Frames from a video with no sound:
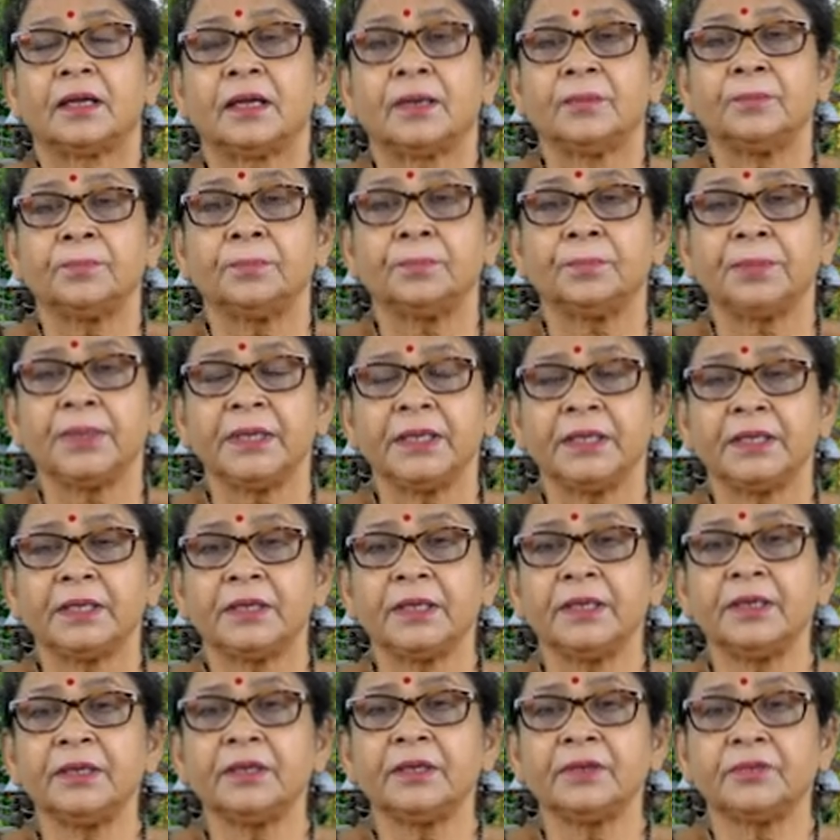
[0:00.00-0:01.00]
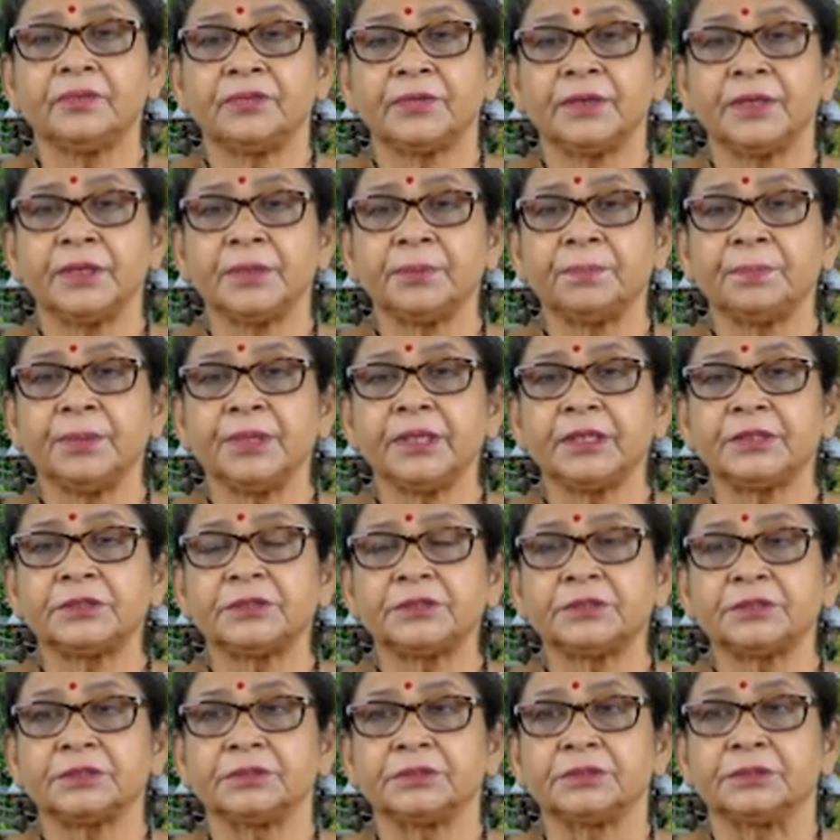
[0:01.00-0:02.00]
a completely different
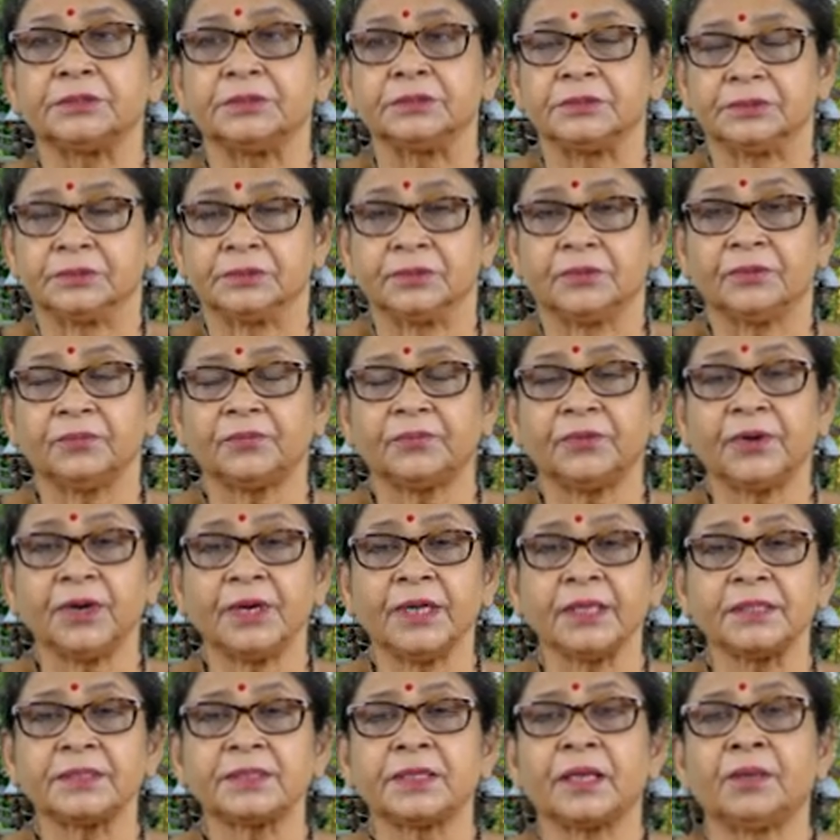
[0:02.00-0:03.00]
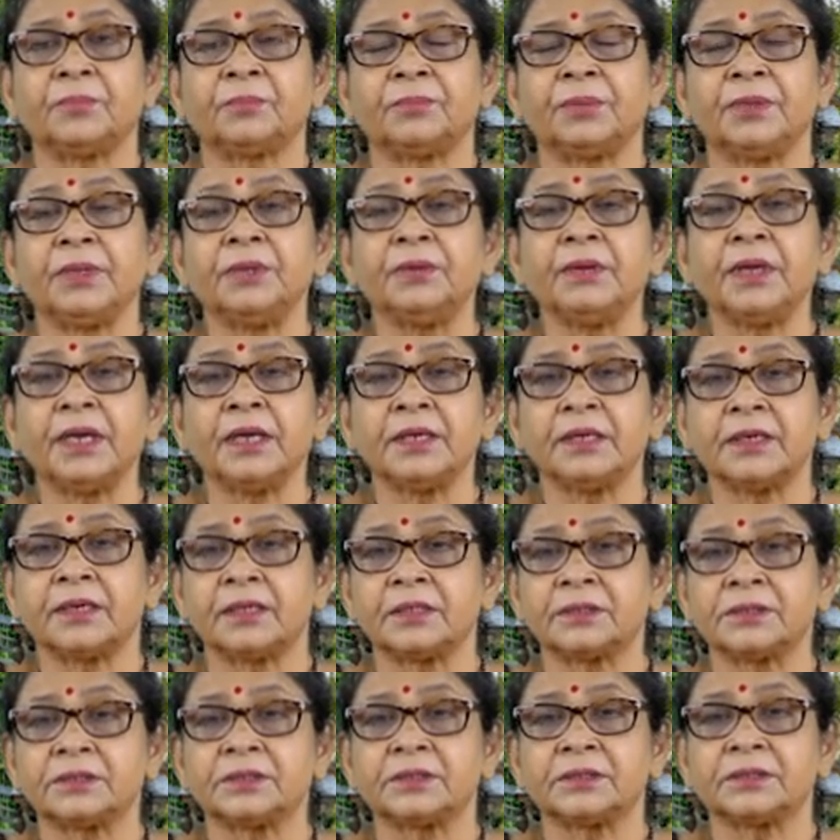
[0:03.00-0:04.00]
picture. For example, look
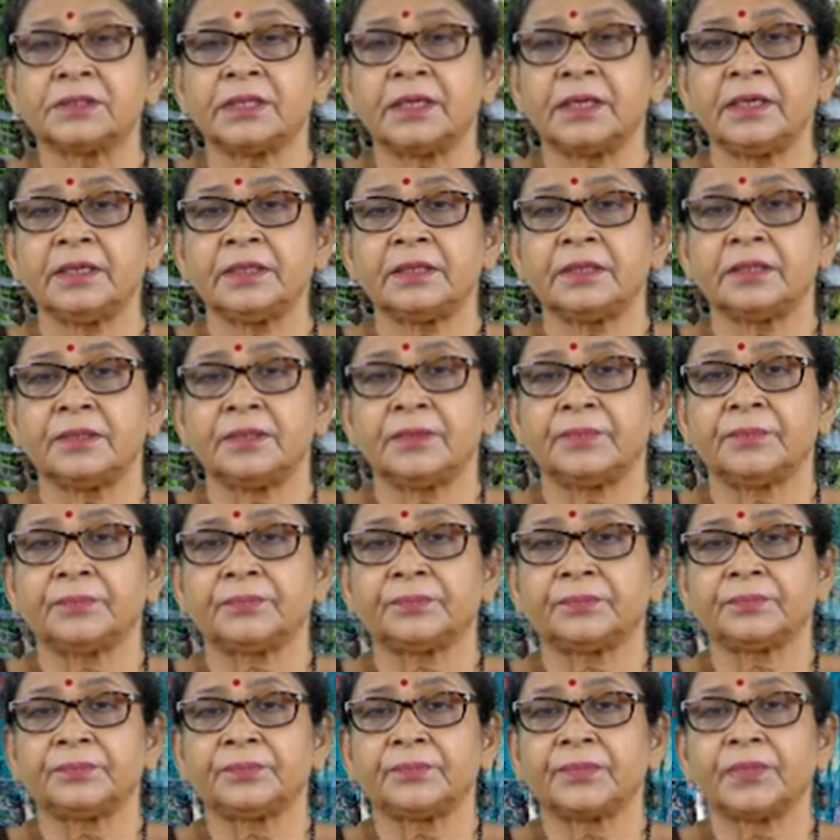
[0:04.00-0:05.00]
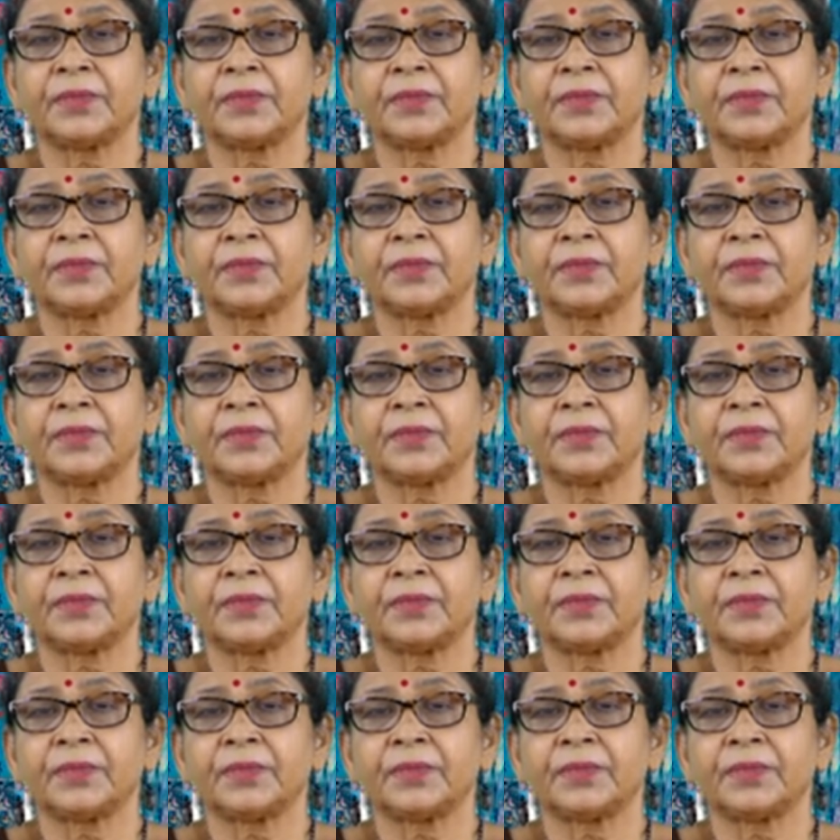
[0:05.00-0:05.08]
at our society.